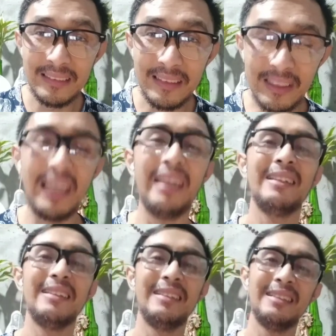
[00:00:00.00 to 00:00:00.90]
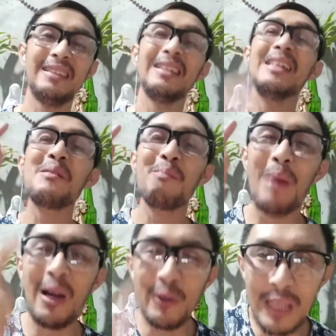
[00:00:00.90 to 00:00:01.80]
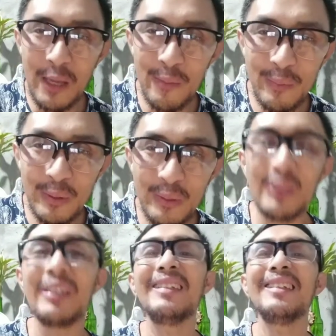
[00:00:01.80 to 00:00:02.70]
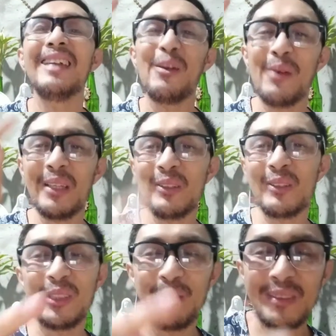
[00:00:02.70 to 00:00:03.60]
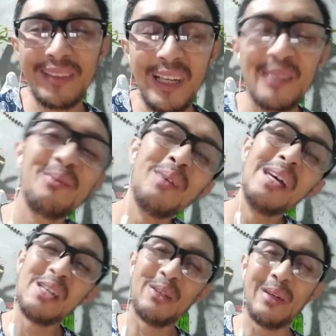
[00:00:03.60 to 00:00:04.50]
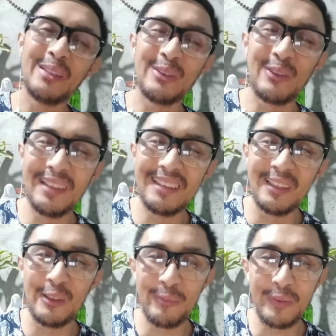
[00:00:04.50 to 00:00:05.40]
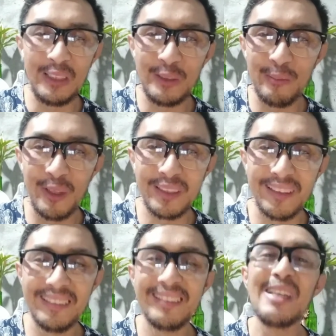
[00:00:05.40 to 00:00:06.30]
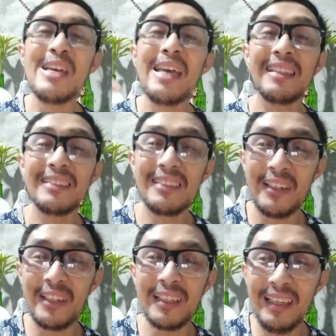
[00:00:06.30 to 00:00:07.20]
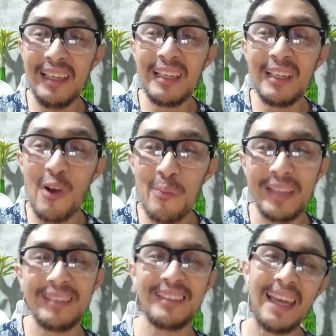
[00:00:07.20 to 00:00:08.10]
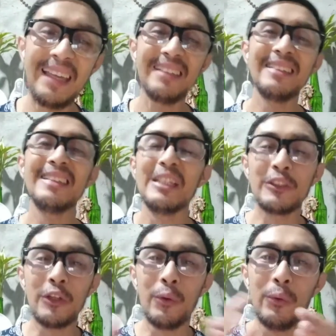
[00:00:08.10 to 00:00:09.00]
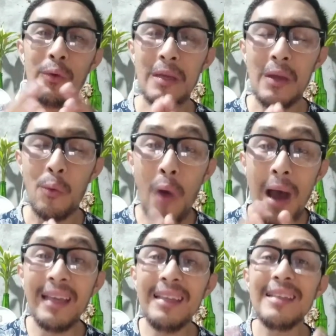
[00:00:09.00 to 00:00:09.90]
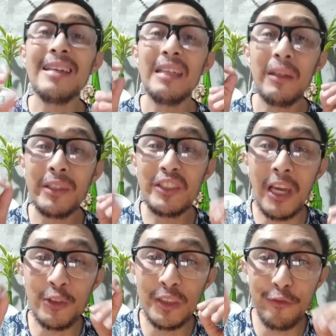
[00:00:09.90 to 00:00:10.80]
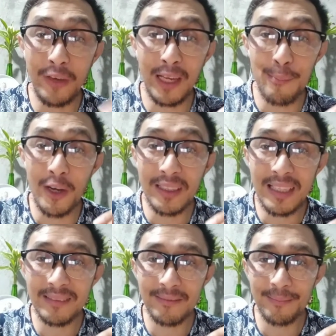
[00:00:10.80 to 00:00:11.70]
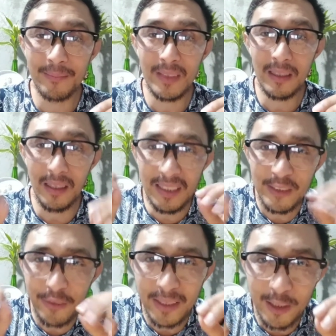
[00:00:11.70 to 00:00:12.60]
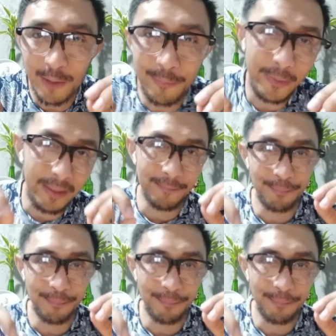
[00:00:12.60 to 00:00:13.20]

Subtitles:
Okay. Bago tayo magpatuloy, I want you to subscribe, I want you to click the notification button, and share, click, comment, okay? So, why rejection is very important? Listen very carefully.